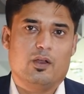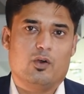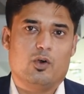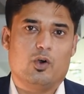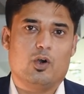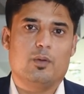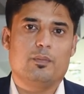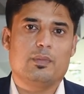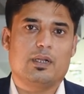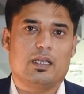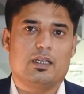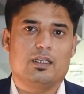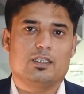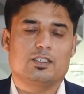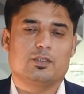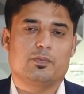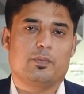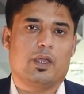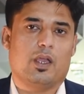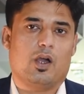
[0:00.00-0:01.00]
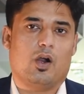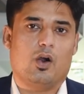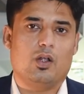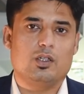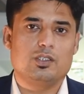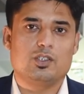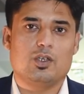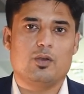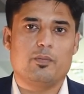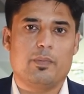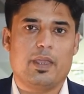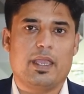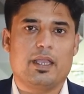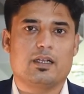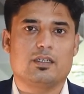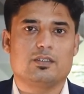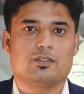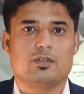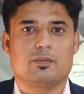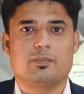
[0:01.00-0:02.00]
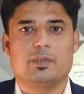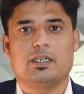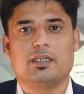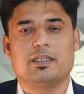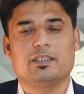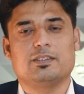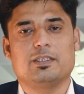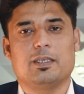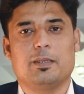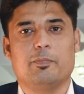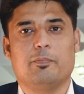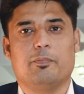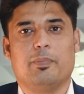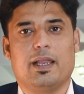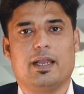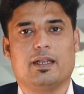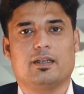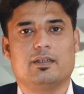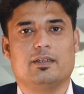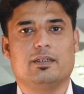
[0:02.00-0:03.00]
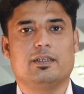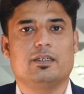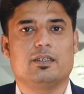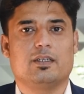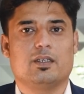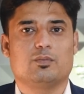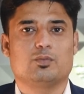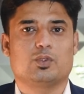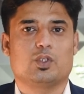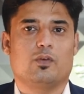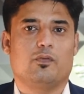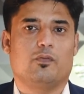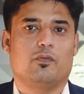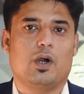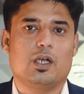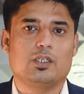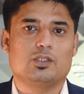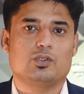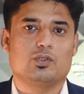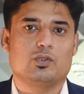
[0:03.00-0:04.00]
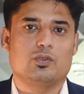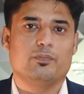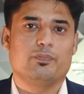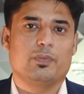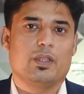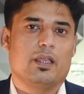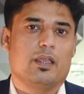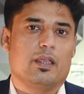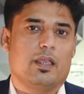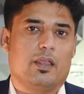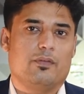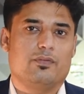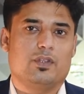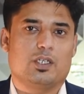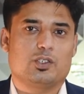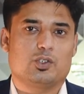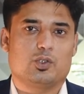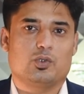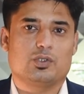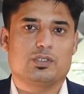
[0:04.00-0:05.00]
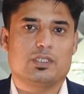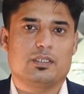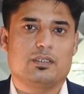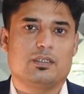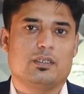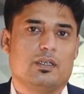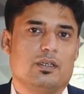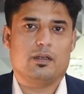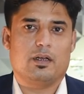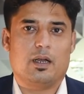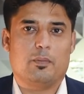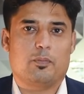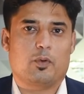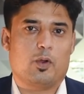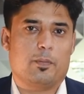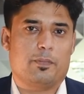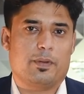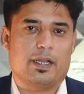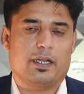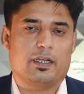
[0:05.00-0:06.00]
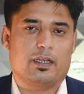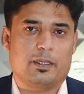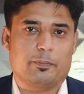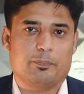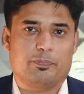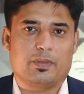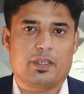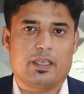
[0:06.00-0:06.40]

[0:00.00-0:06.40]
Home colors may also make a tremendous impact in terms of Vastu if they are chosen appropriately.